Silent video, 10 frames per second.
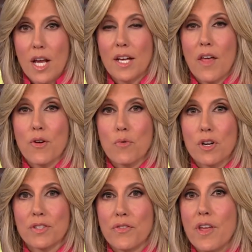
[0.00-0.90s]
other
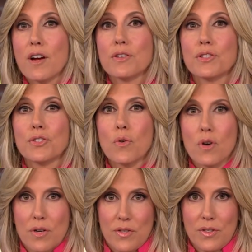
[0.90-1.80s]
words, their
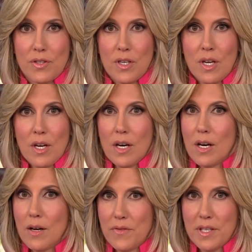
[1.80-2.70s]
source
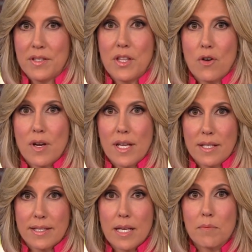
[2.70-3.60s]
of this theory
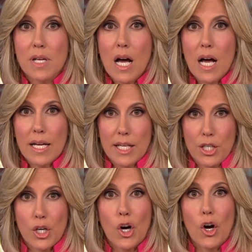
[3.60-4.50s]
is some guy
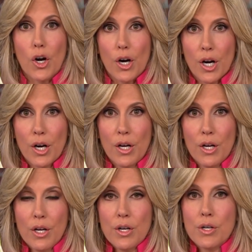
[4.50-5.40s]
in a car
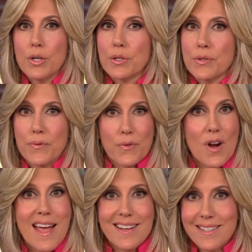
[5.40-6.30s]
whose
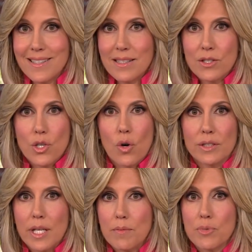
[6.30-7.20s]
friend
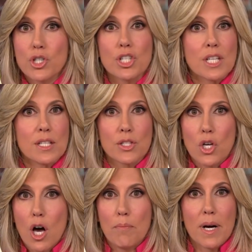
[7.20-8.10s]
told him she
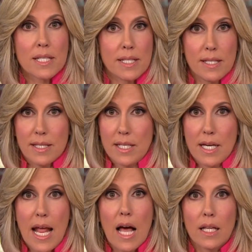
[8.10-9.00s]
saw buses in
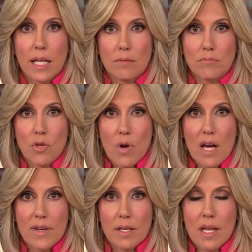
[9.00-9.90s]
an alley
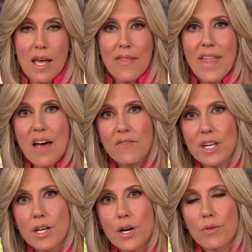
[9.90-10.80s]
arriving. That
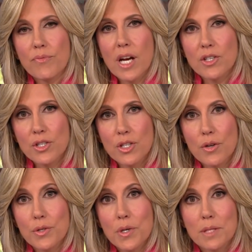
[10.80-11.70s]
video that I just
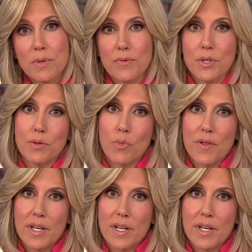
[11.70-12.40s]
showed you has been viewed more than